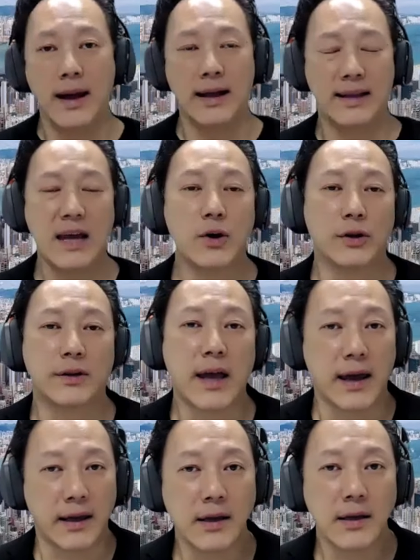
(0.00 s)
at the end of the
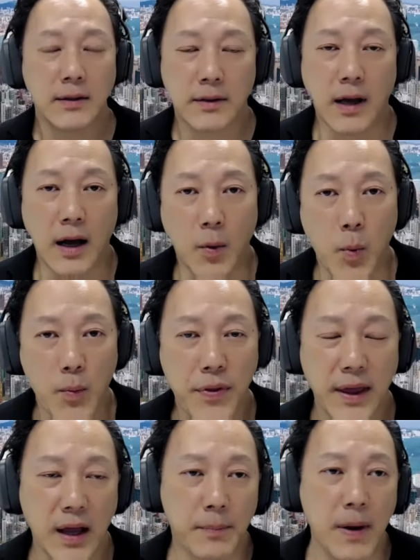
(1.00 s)
day, uh, when we
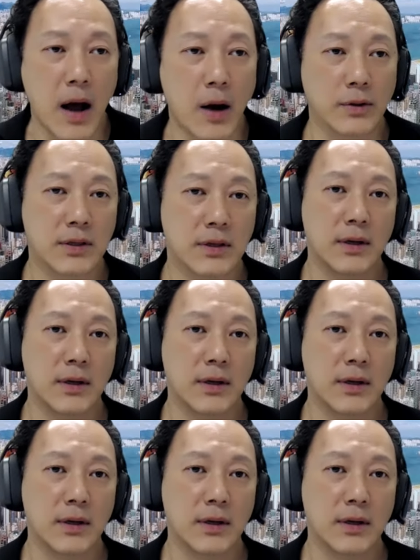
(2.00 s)
think about